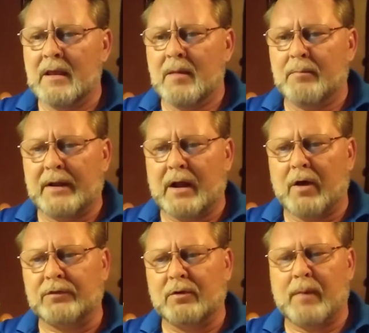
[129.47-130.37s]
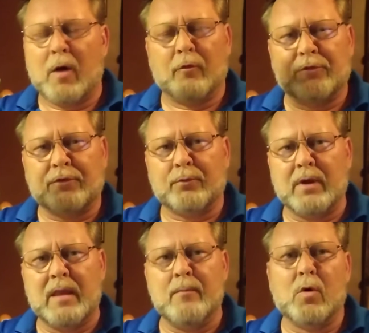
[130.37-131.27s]
But I also bought
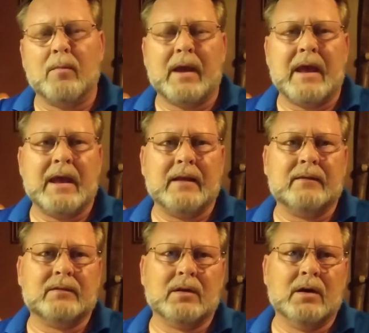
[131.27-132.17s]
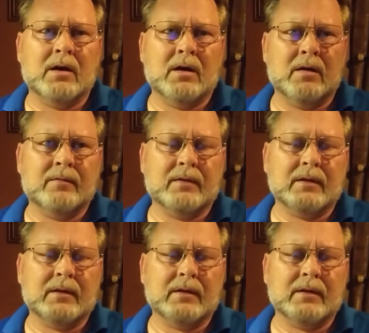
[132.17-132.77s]
3 more bags of